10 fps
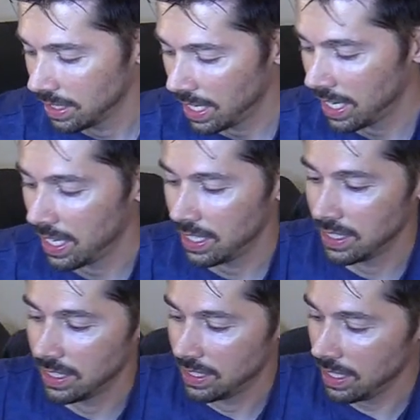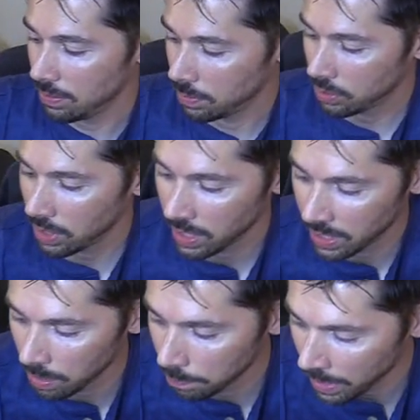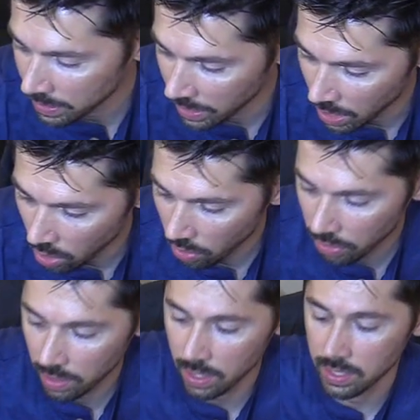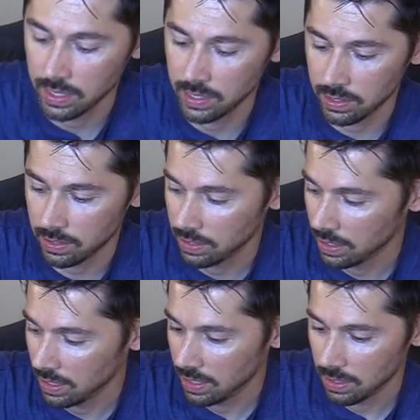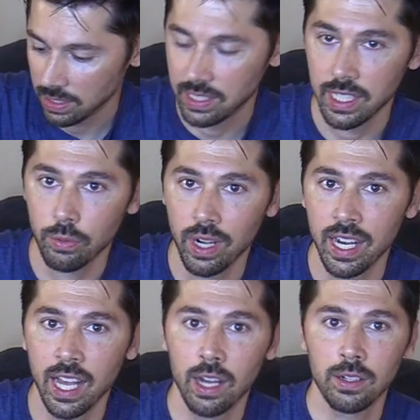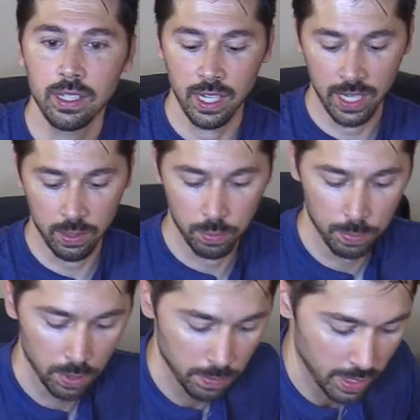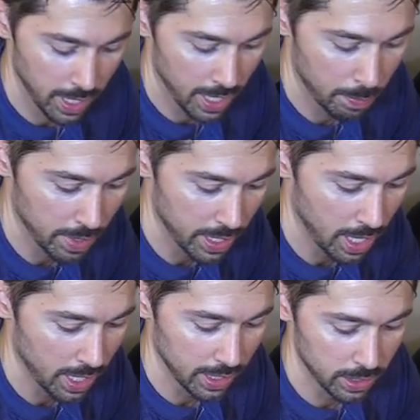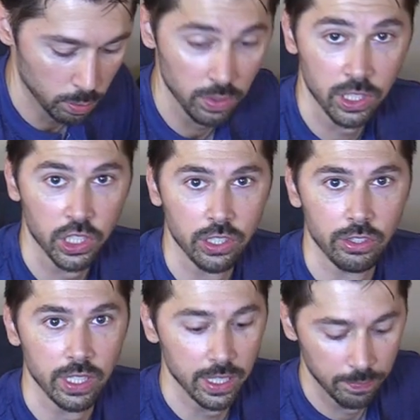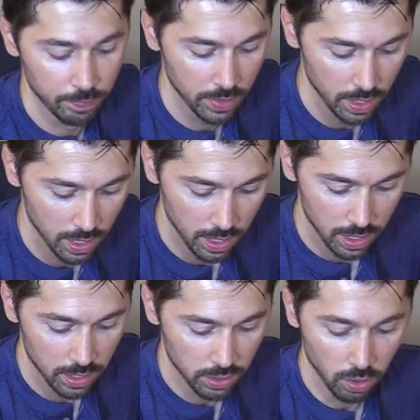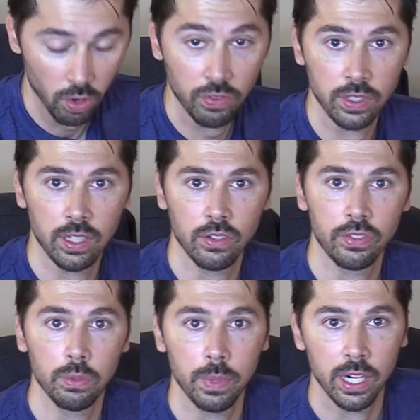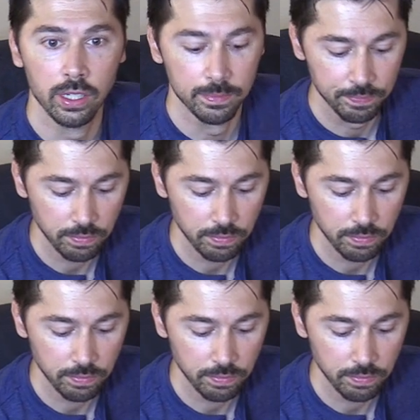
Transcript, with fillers: And yeah, we're trying to get him back to health. Uh, he's sick right now and put him on antibiotics, well the shelter did. So hopefully he'll feel better.